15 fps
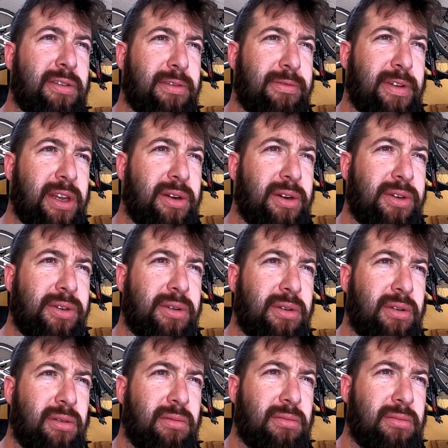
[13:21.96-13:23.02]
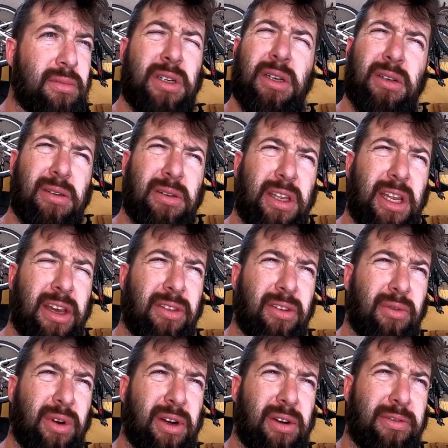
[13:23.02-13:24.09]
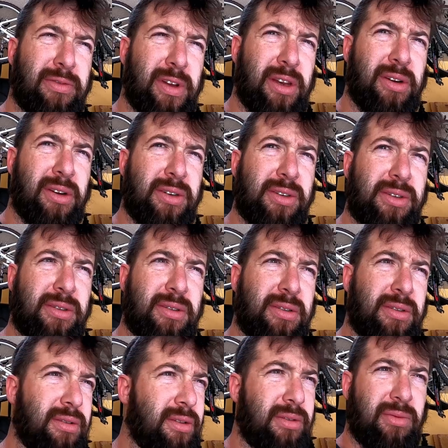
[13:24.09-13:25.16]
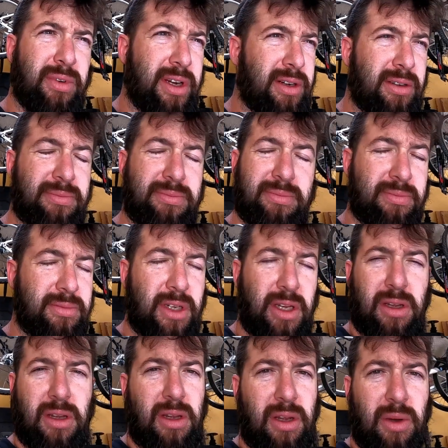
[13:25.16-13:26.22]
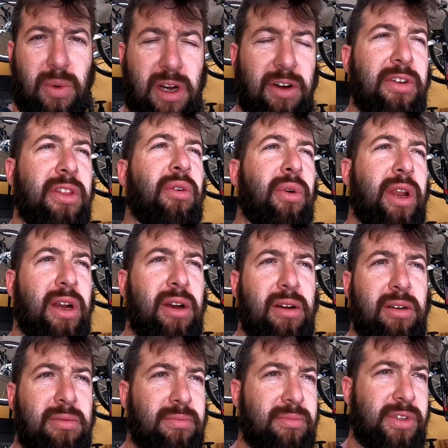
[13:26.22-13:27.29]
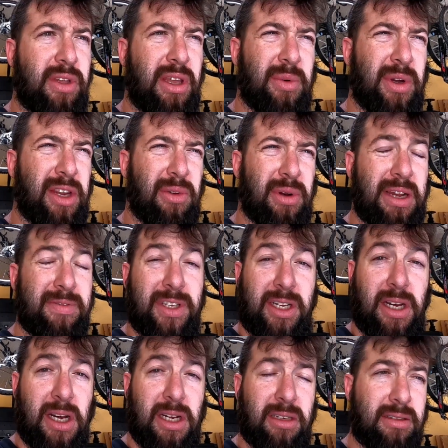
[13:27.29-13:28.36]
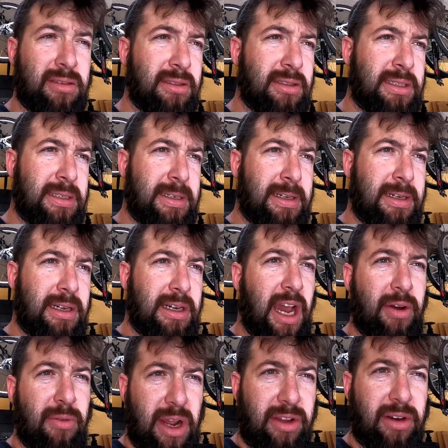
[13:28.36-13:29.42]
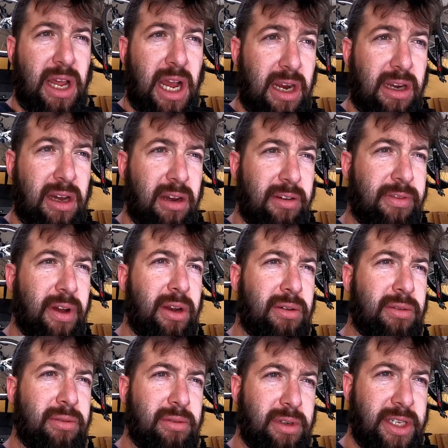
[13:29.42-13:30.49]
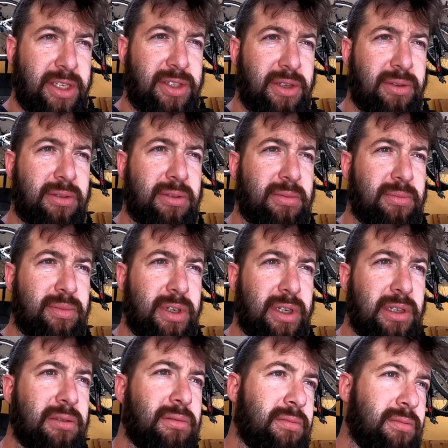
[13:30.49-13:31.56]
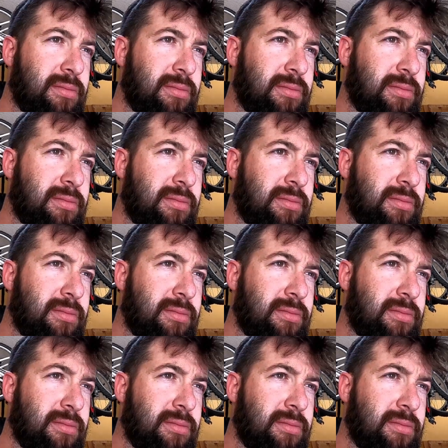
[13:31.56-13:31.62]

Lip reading: fender, yeah, the rear fenders, or the rear, whatever, the rear, so that way I don't have to cut. I'd rather not cut if I don't need to, but